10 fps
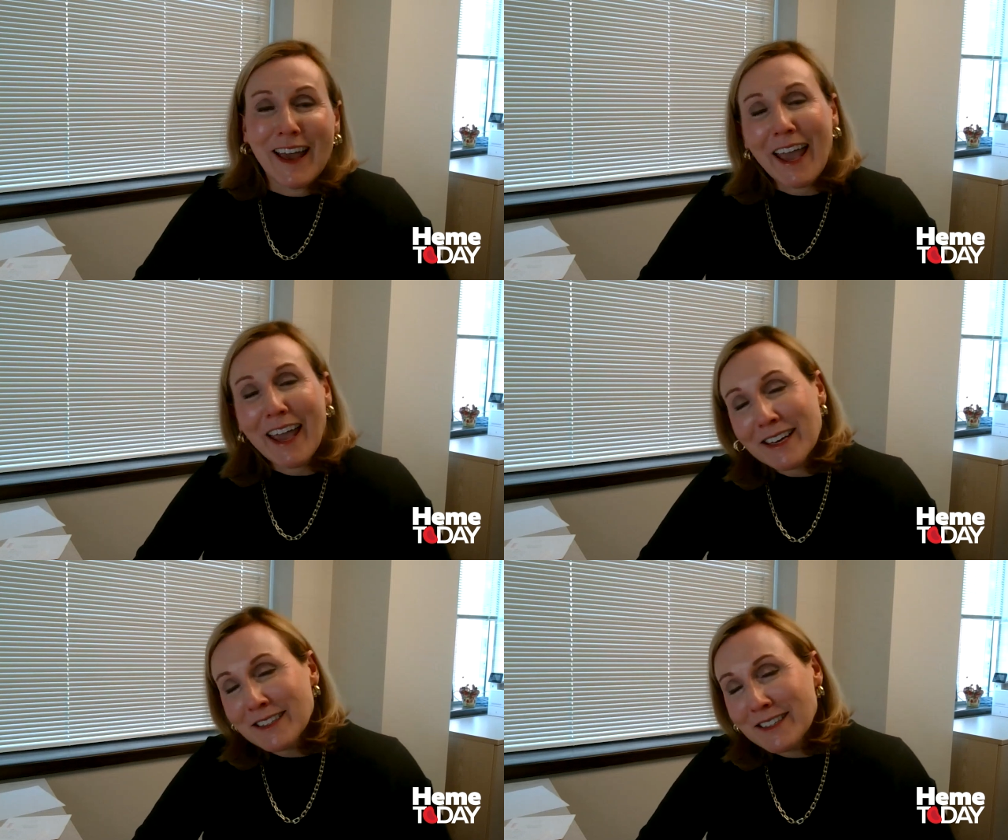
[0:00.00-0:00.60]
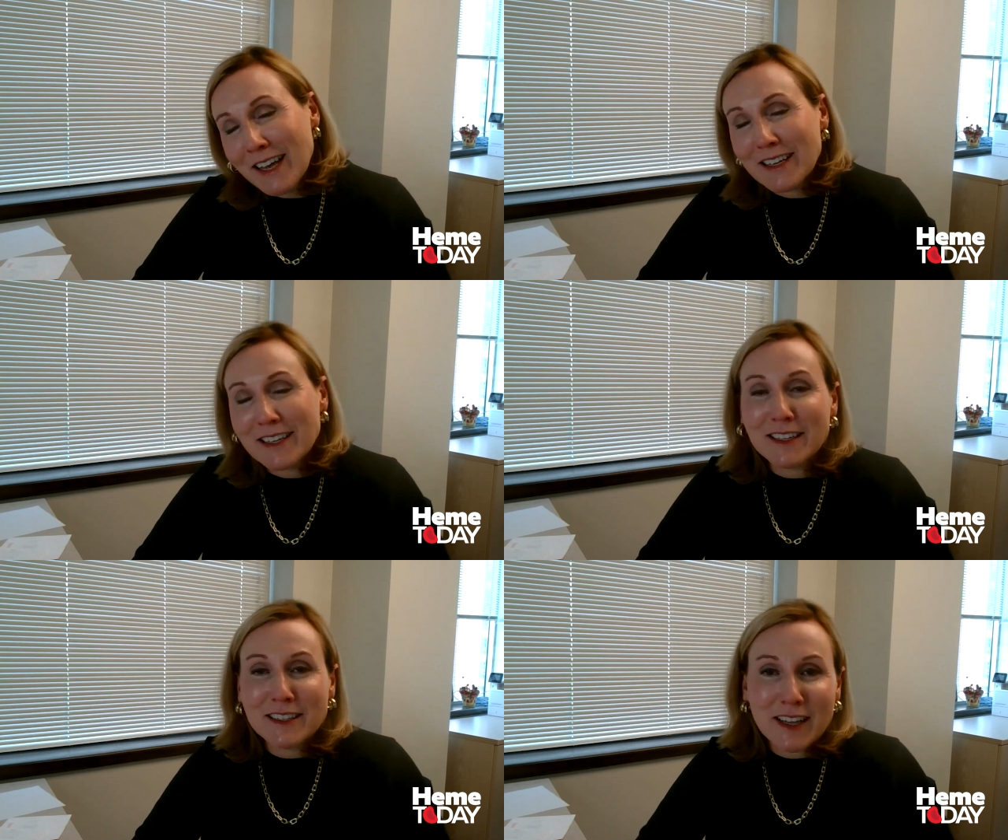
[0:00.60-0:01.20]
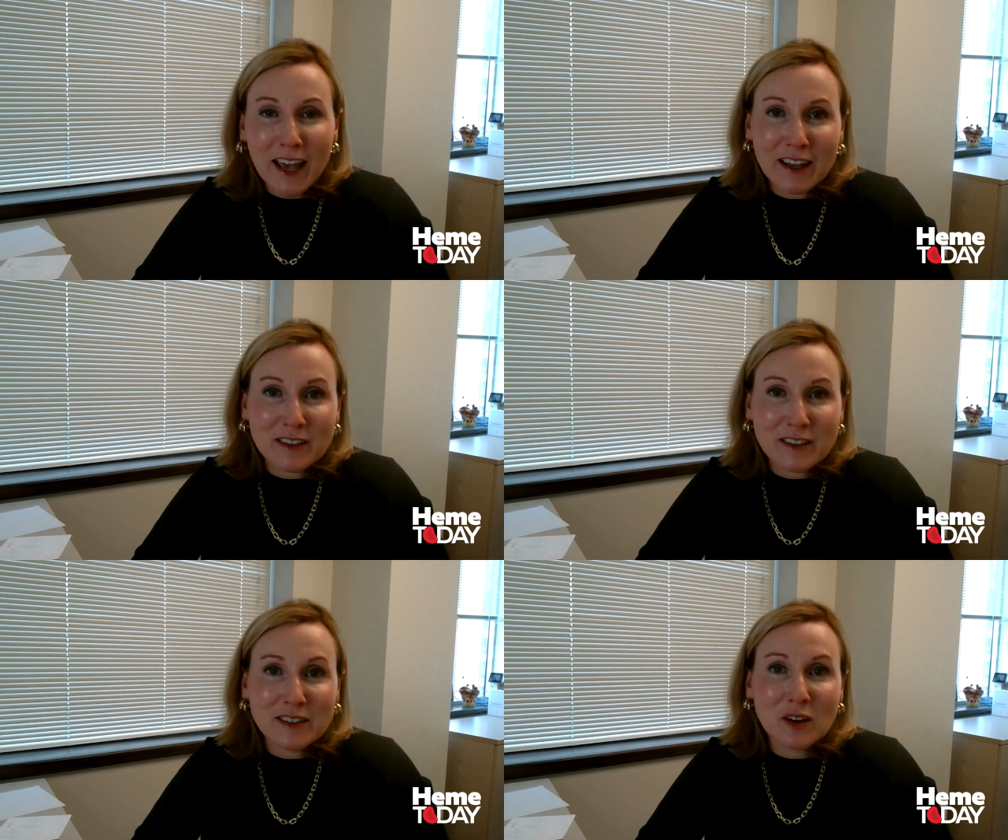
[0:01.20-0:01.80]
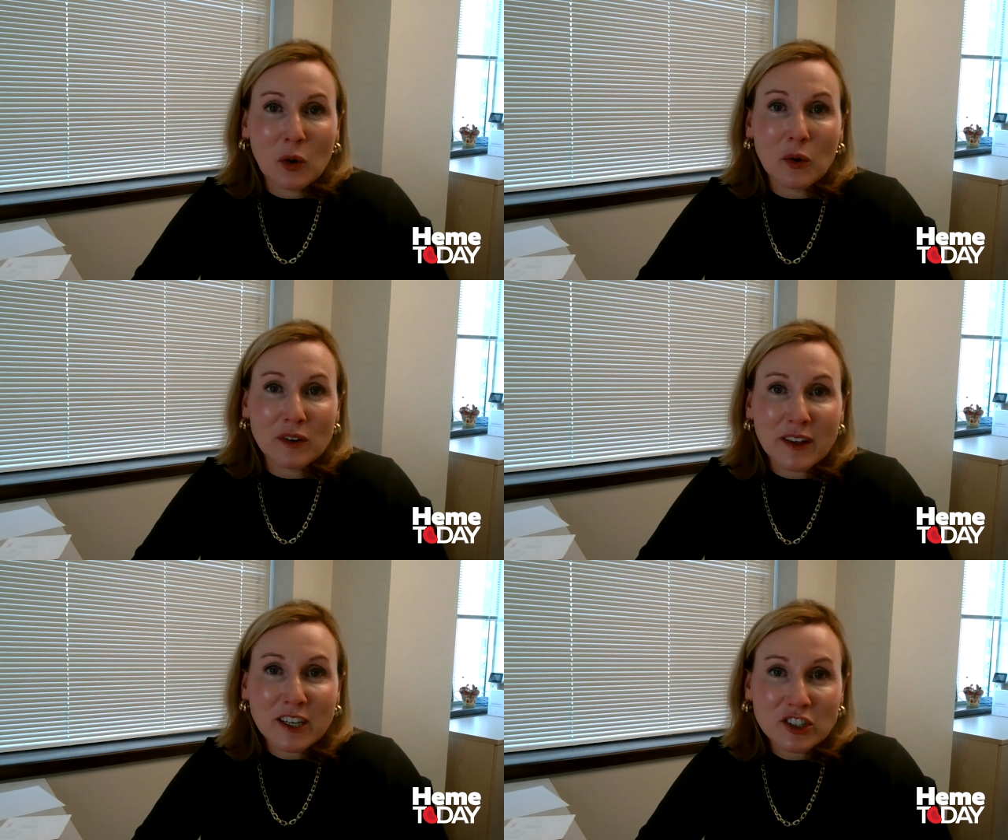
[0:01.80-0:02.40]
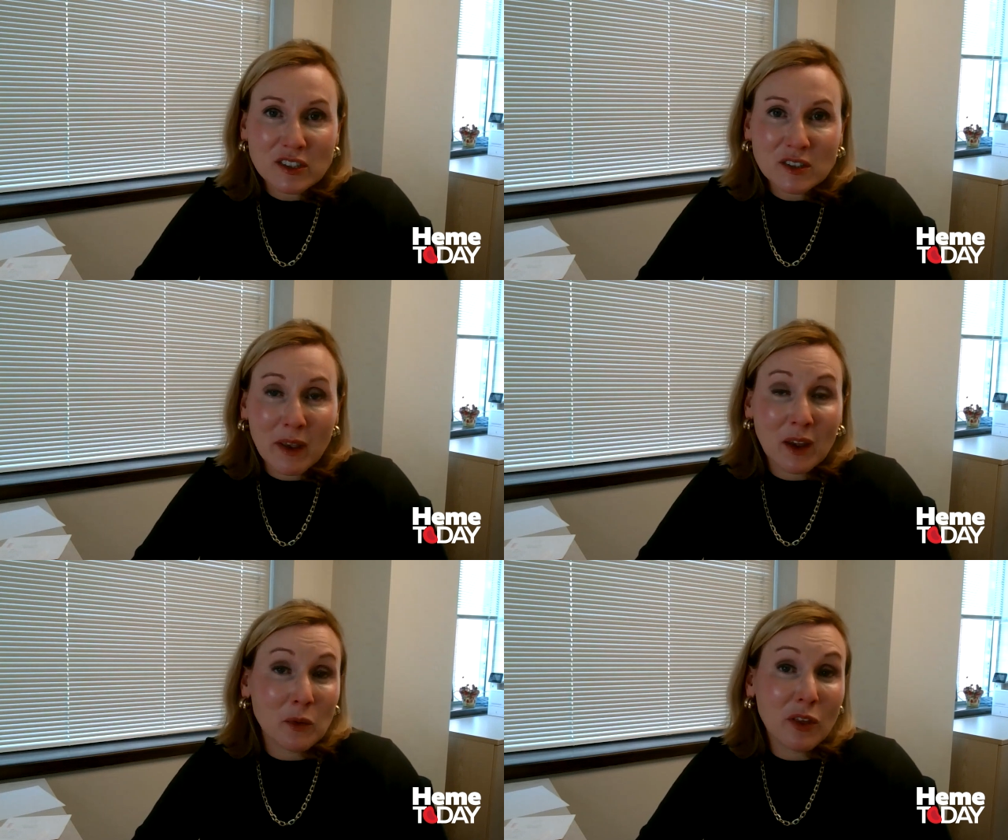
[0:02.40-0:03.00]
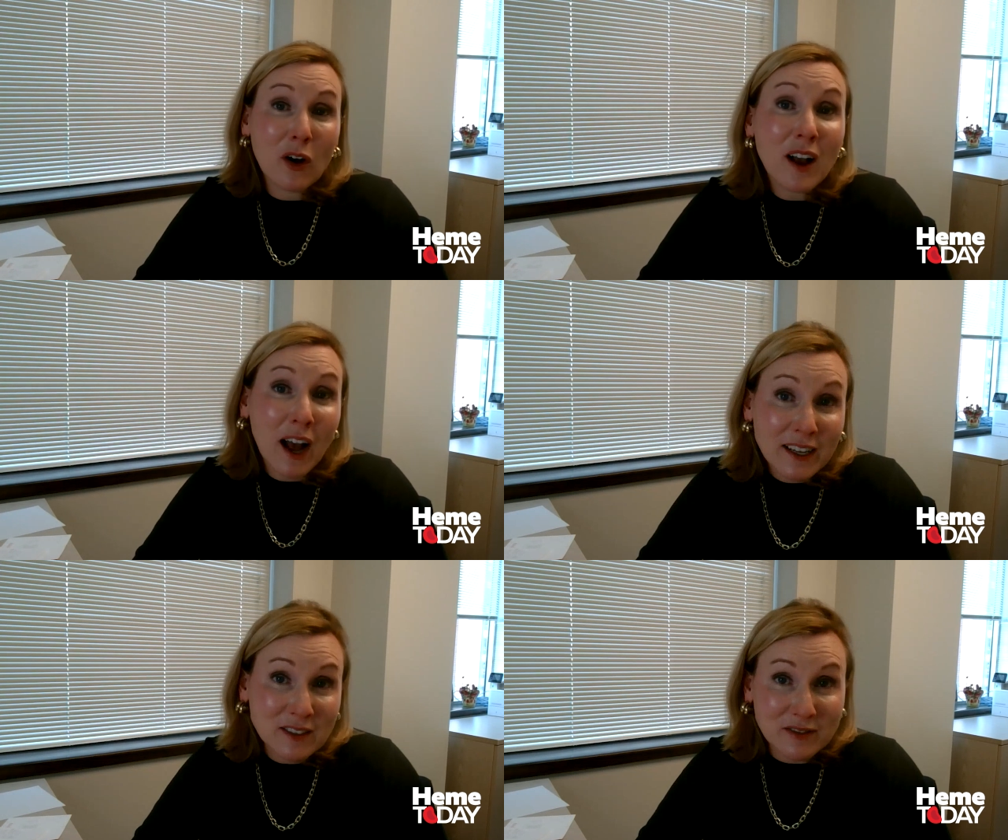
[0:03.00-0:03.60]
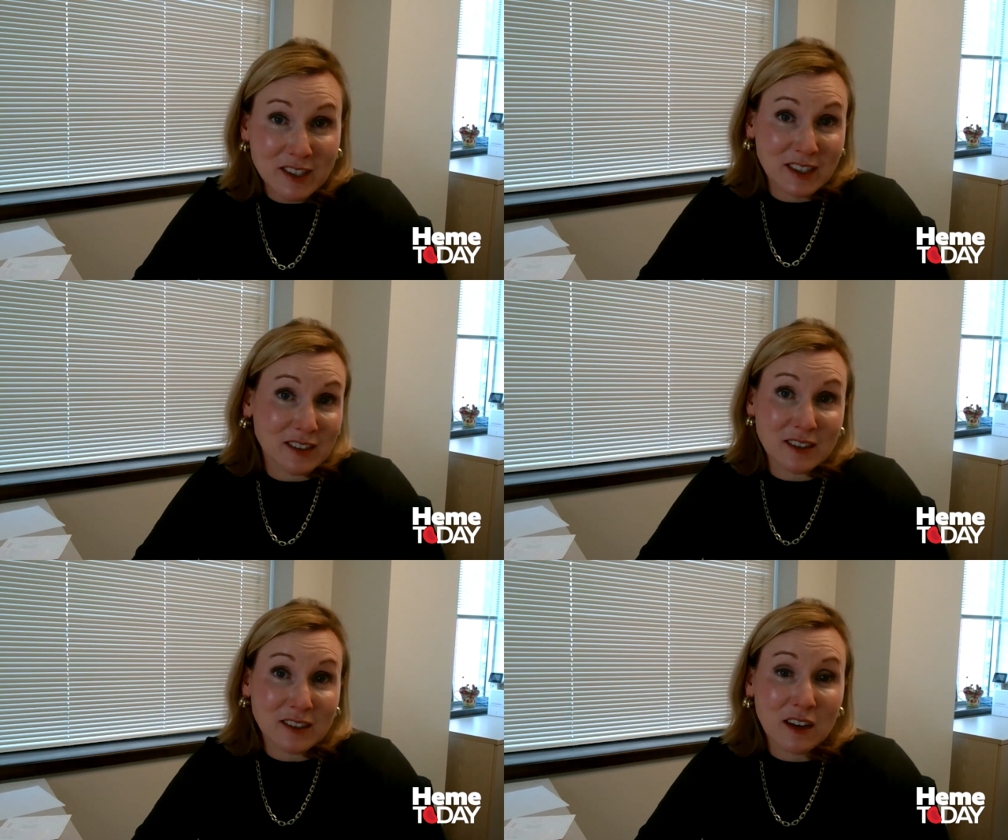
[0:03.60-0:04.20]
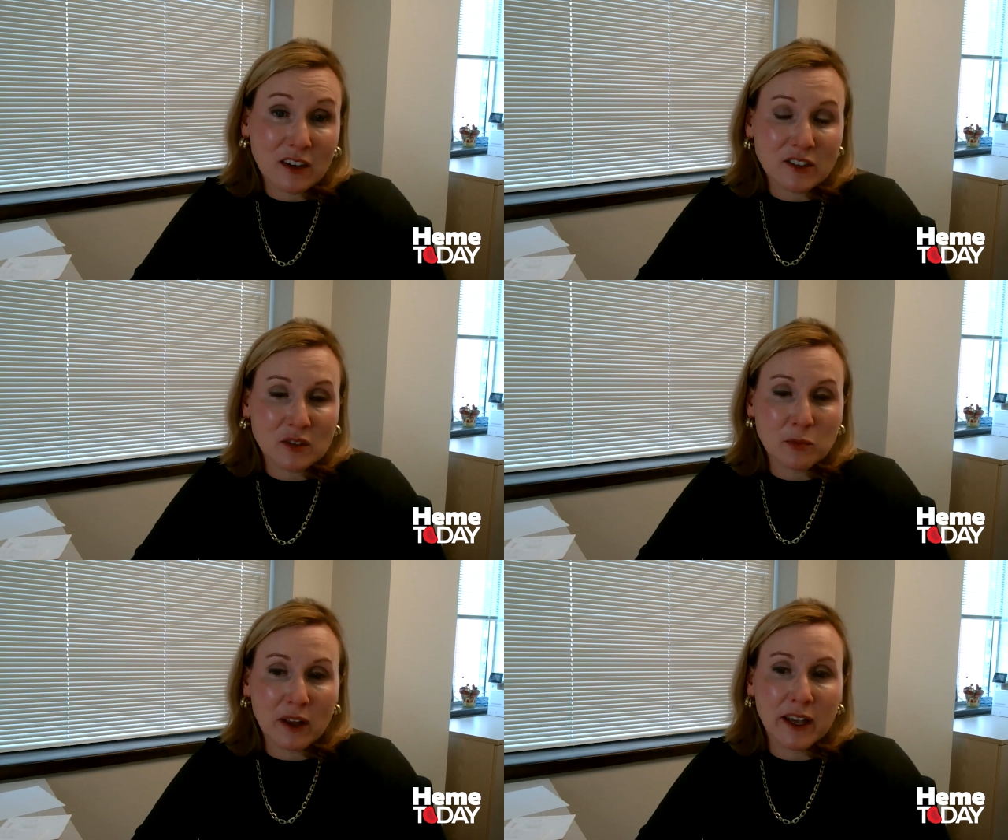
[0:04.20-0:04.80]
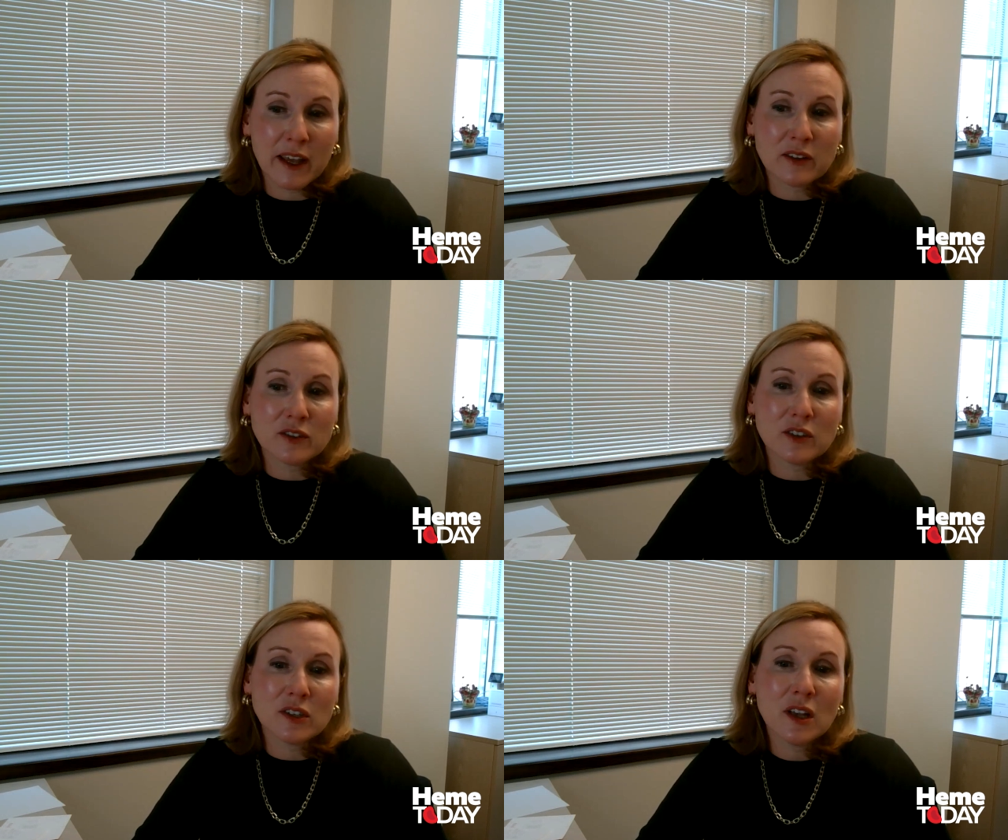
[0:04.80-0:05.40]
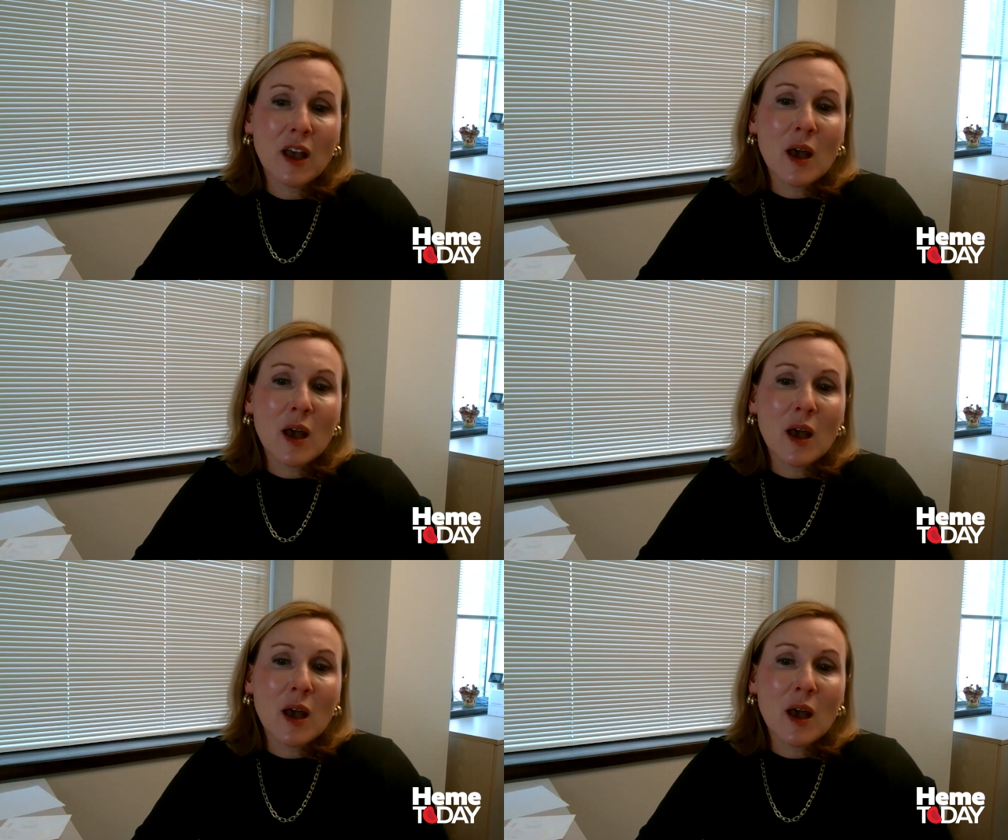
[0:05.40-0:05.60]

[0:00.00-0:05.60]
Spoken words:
annotated and correlations made with all kinds of diseases, not just blood cancers.